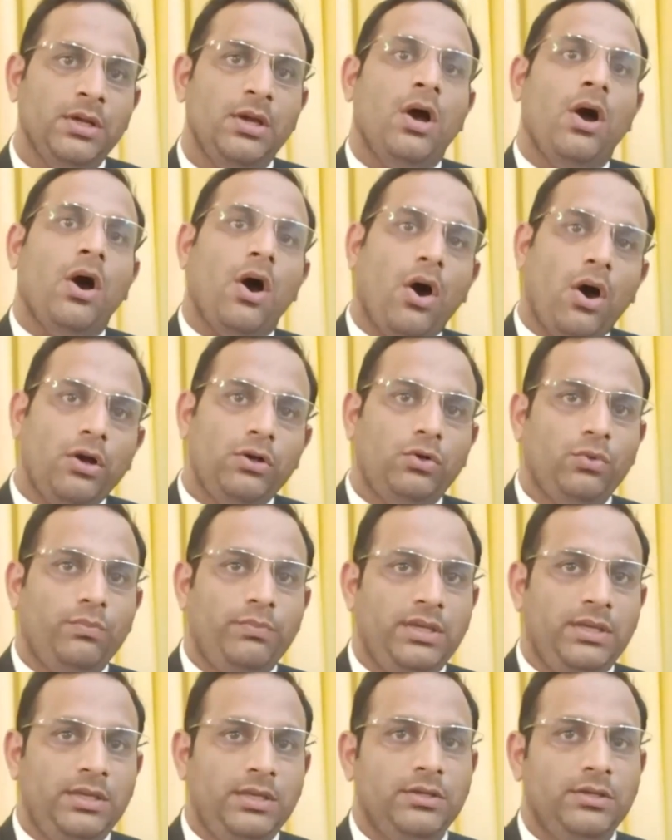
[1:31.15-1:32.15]
or to
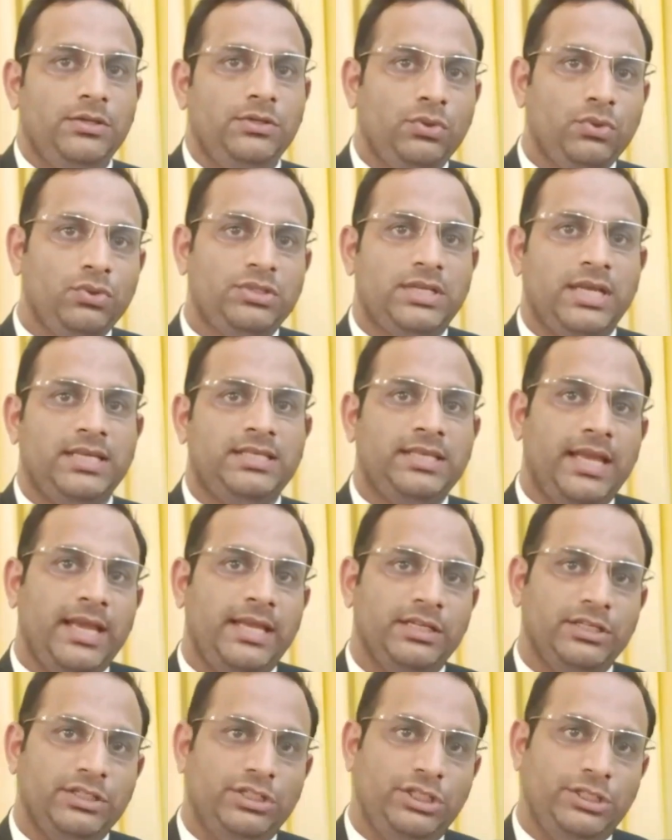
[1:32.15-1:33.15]
be used as
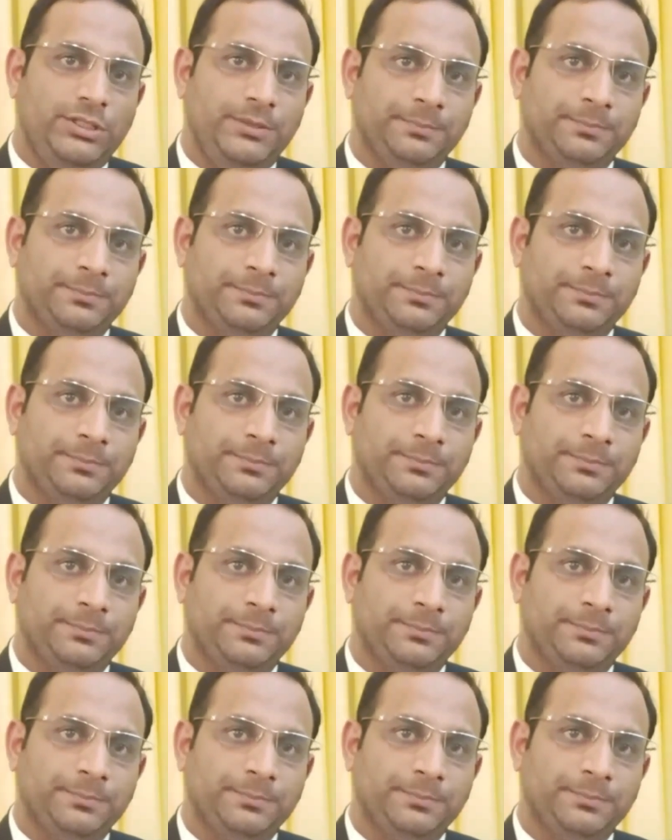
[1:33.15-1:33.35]
energy.